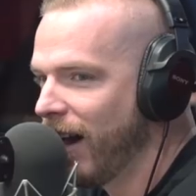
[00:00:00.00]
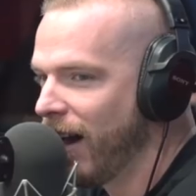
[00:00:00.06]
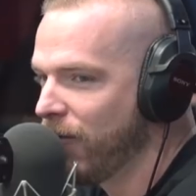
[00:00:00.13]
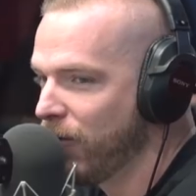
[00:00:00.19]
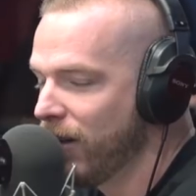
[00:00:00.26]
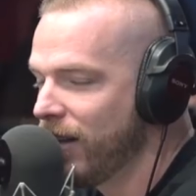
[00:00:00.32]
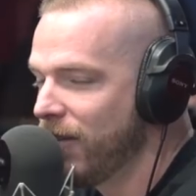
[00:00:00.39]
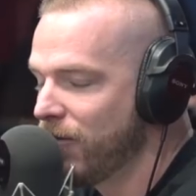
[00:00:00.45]

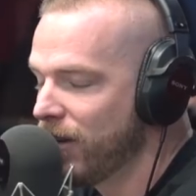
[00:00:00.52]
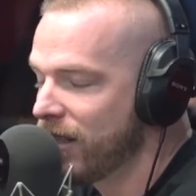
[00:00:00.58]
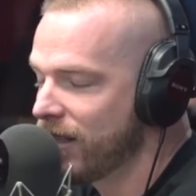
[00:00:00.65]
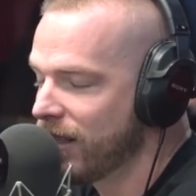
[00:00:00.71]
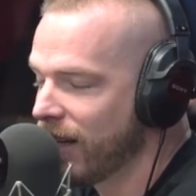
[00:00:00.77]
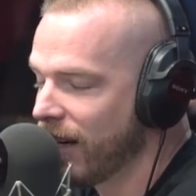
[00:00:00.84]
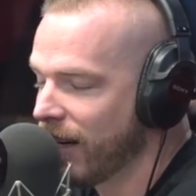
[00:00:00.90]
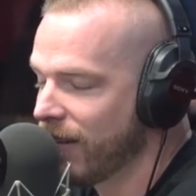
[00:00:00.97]
really
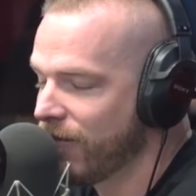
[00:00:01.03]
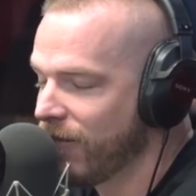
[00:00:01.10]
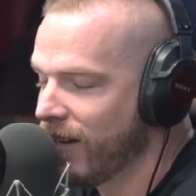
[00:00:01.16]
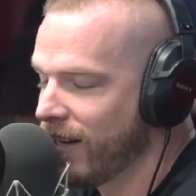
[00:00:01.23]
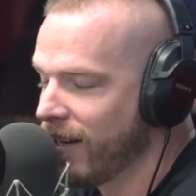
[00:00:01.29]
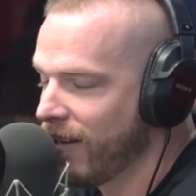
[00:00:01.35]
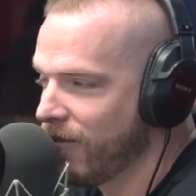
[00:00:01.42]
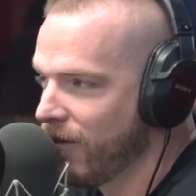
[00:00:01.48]
wish that I could
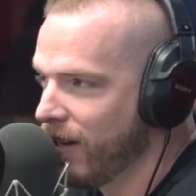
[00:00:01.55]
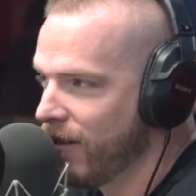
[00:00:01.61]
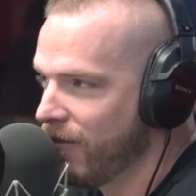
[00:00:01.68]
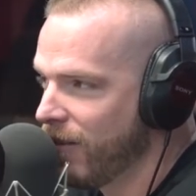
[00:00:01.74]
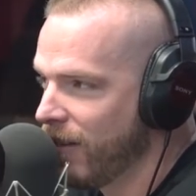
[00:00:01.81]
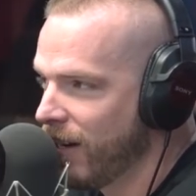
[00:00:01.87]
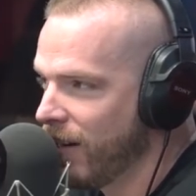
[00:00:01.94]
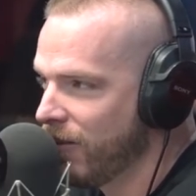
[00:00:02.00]
find out a way to
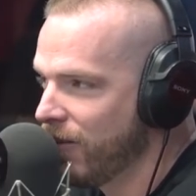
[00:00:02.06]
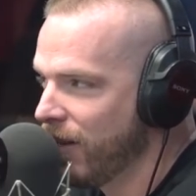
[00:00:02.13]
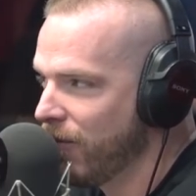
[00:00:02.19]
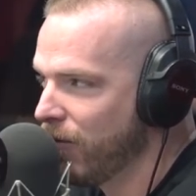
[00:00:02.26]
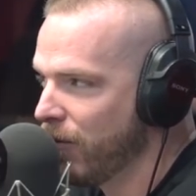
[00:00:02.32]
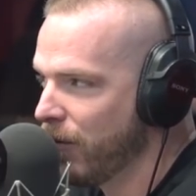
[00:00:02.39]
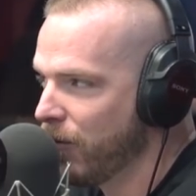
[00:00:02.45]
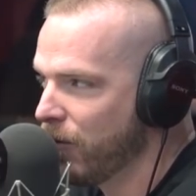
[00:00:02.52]
find out who
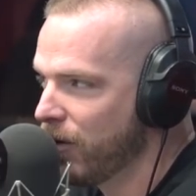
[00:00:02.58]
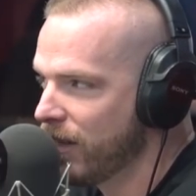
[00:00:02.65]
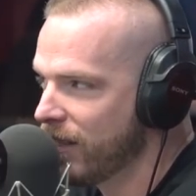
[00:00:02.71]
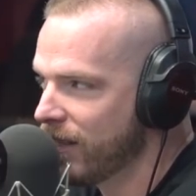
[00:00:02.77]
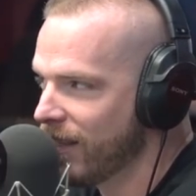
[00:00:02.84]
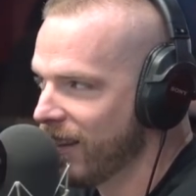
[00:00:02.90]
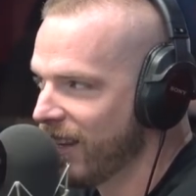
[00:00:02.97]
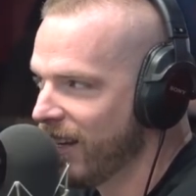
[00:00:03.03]
that woman
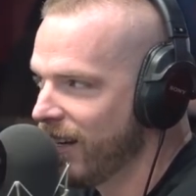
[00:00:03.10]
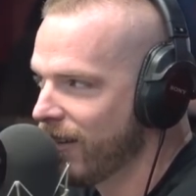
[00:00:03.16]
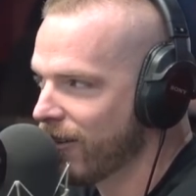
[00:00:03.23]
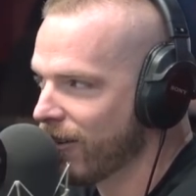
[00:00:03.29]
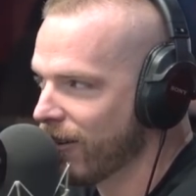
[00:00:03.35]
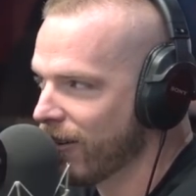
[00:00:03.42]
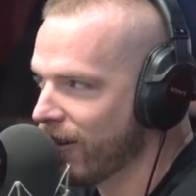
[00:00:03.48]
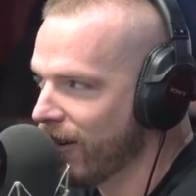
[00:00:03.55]
was and thank
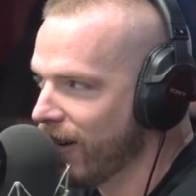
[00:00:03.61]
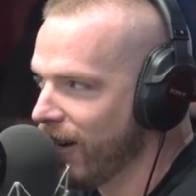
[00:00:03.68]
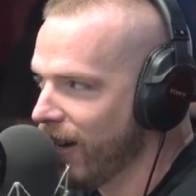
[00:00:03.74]
her.